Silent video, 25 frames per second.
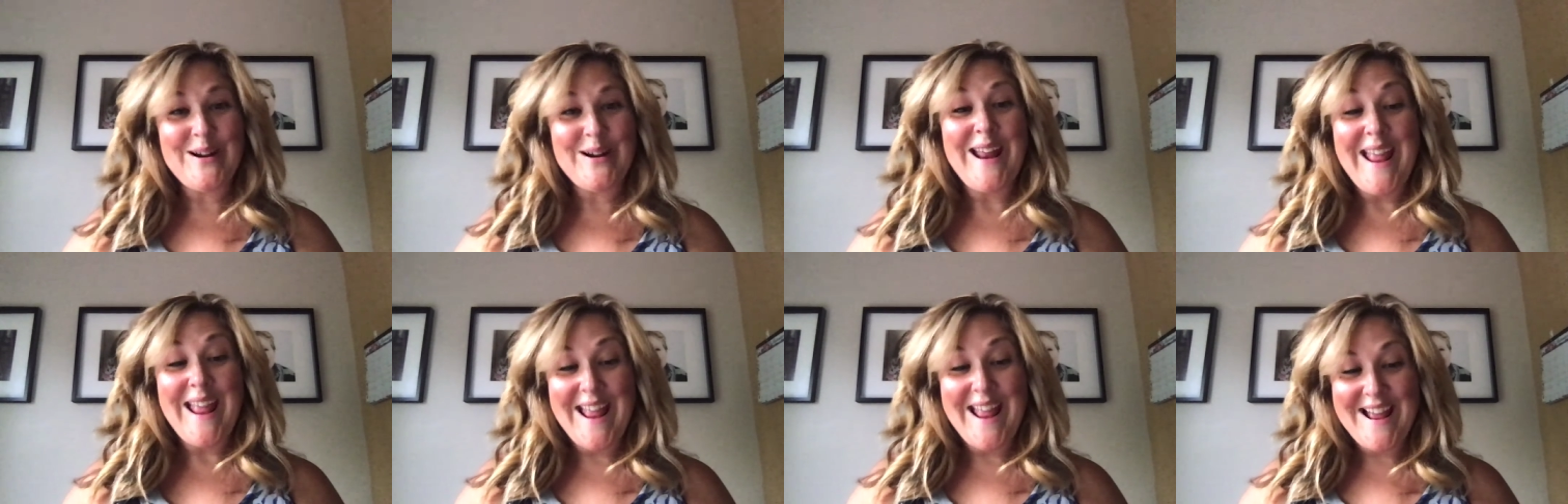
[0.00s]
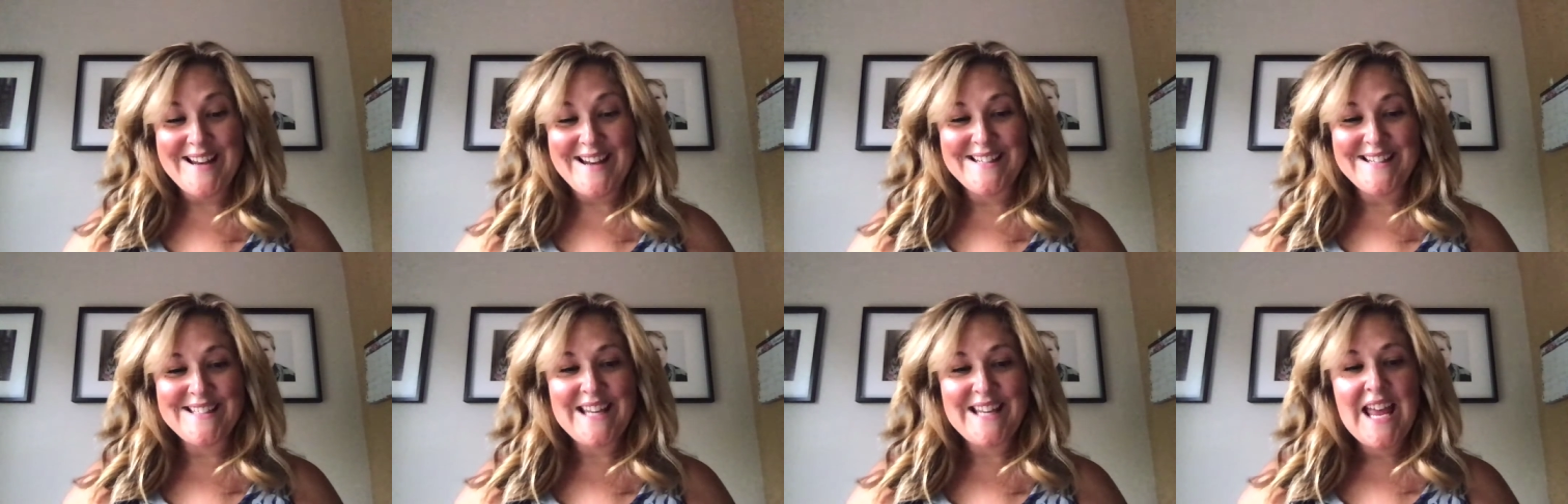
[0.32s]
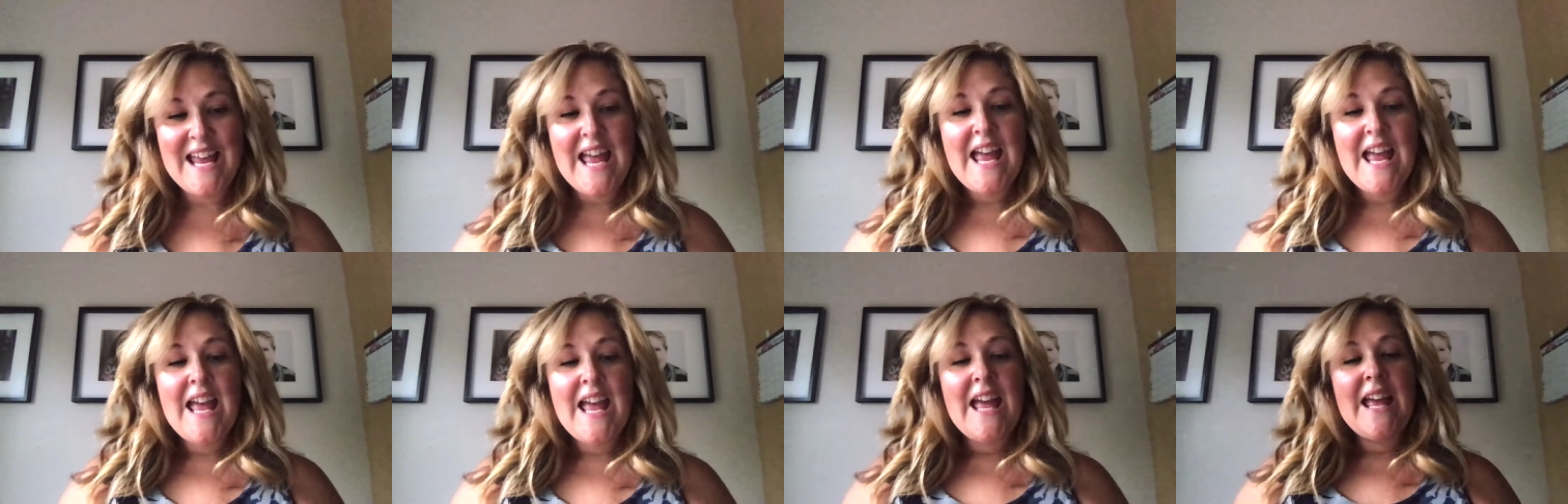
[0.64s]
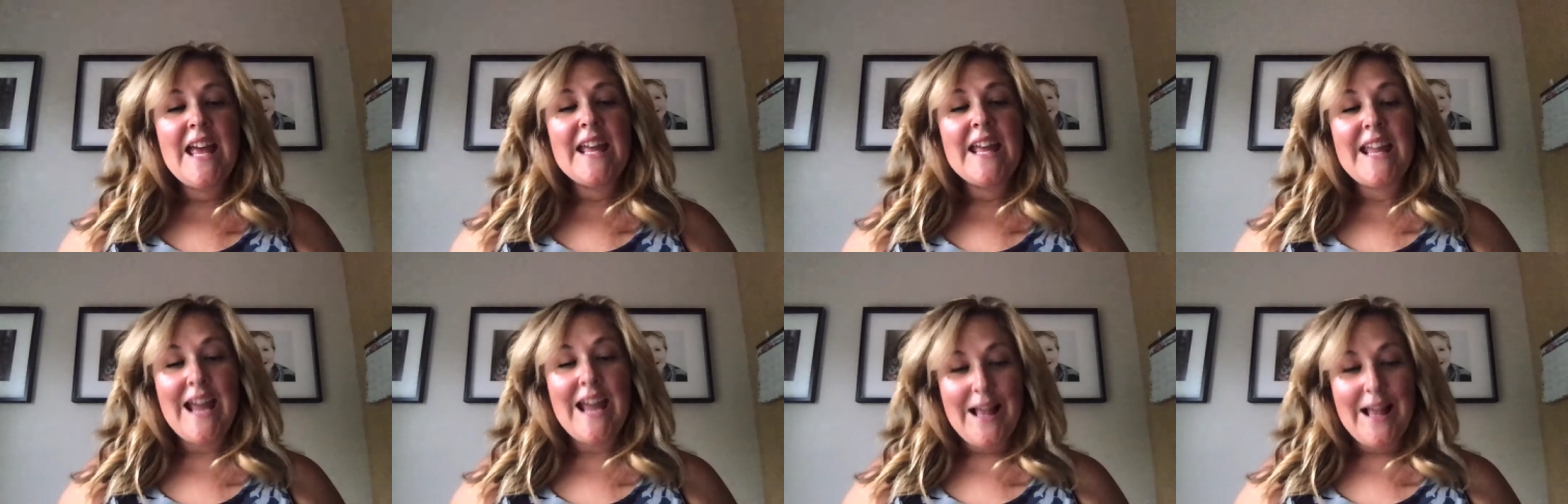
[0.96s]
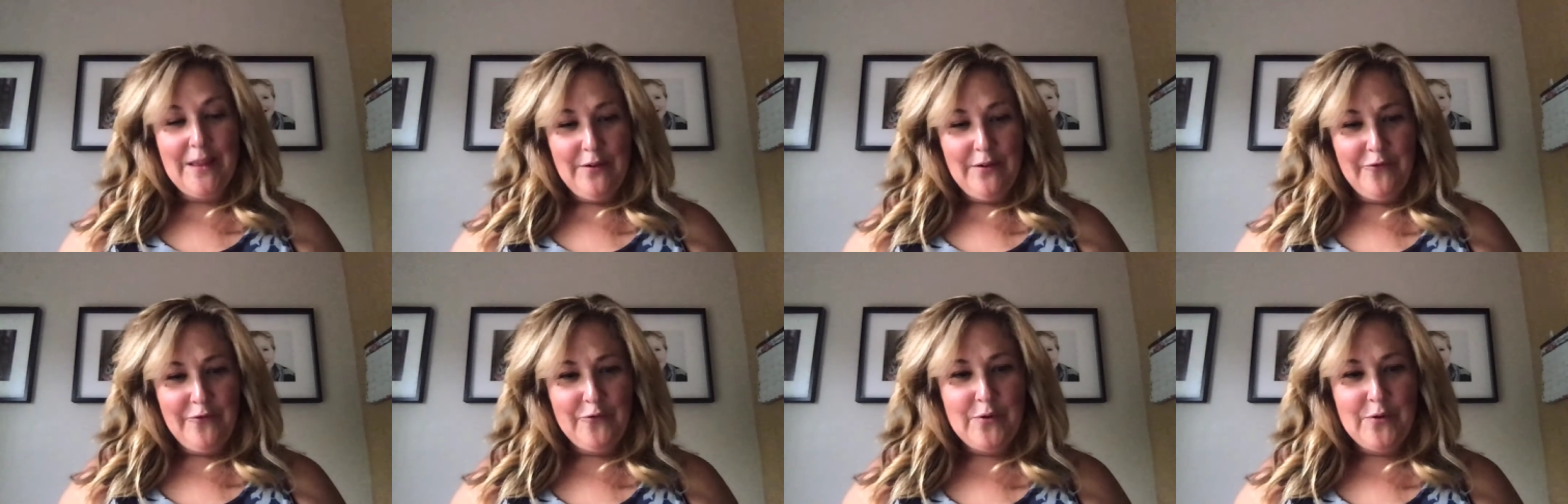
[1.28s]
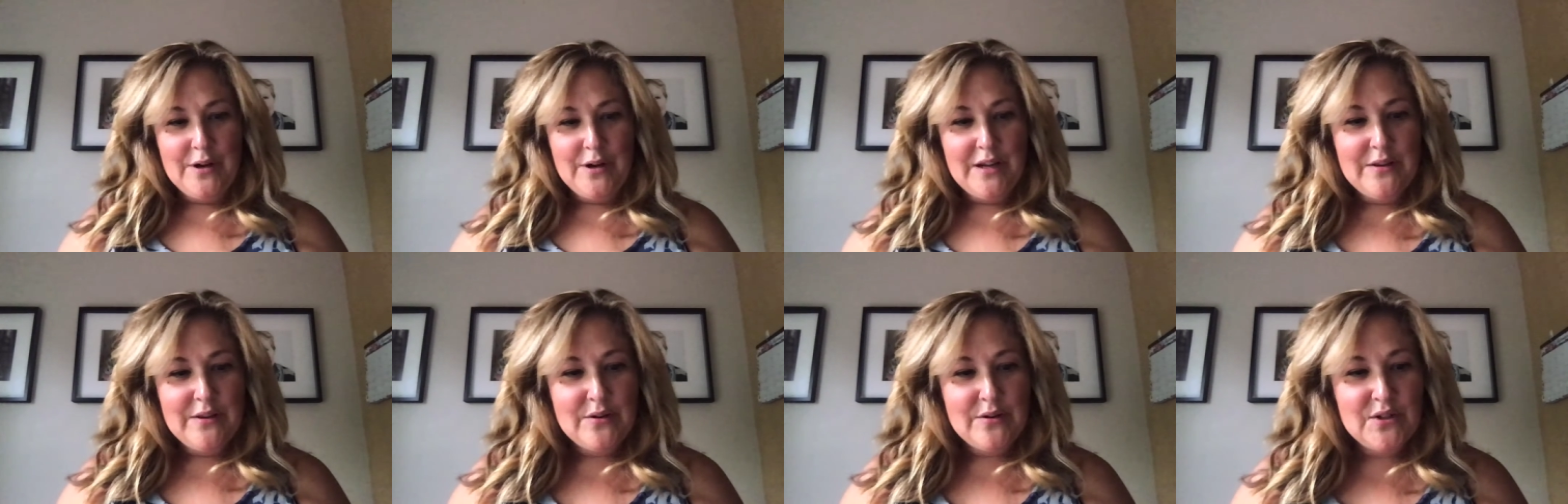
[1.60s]
And
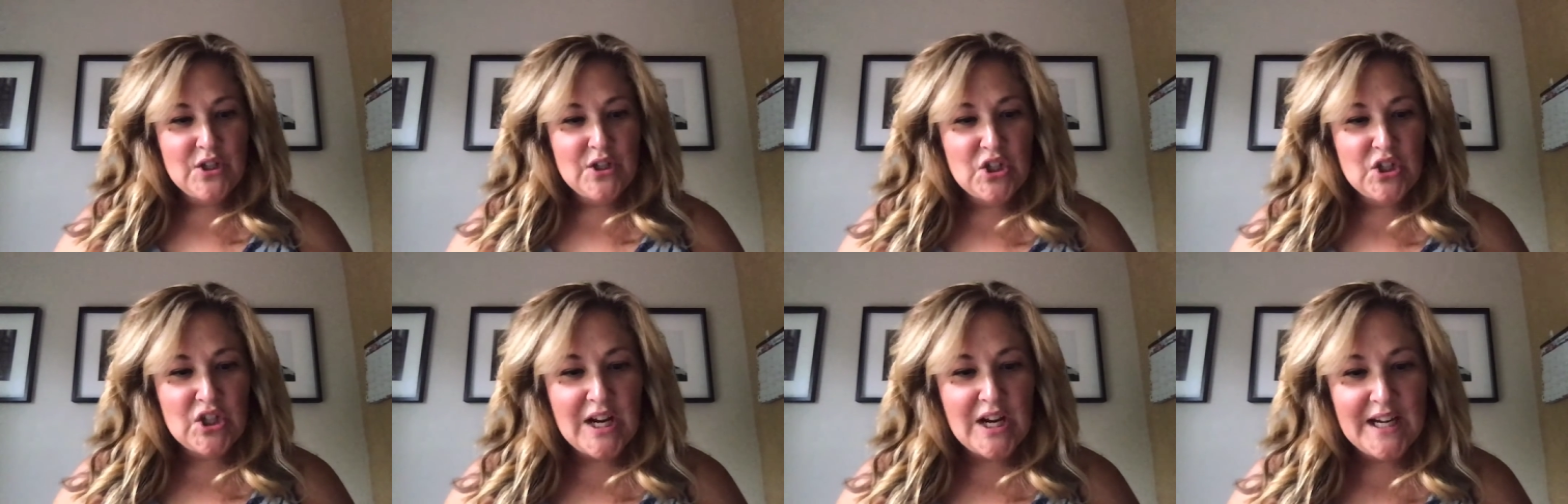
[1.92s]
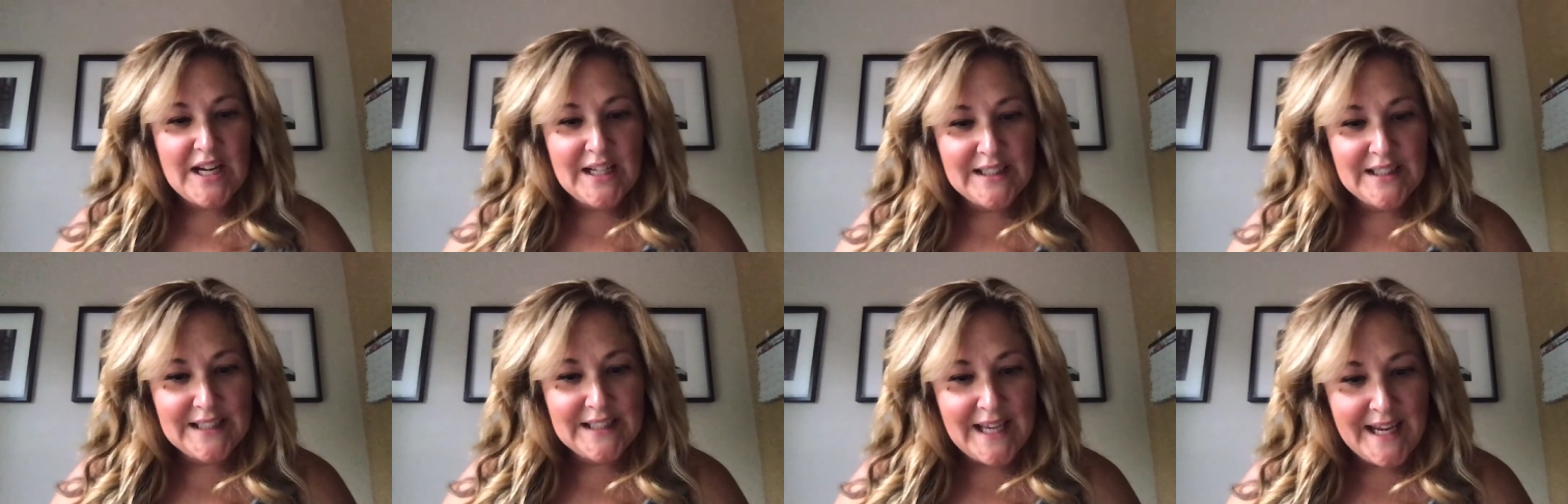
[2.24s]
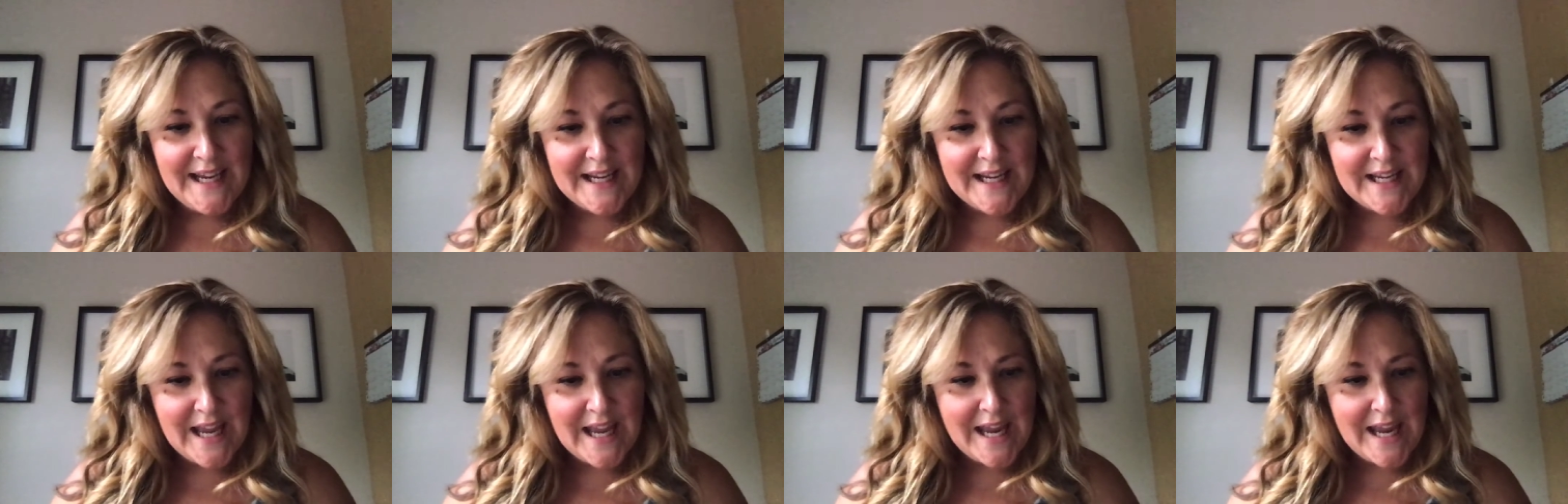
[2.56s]
California, there's a China Lake.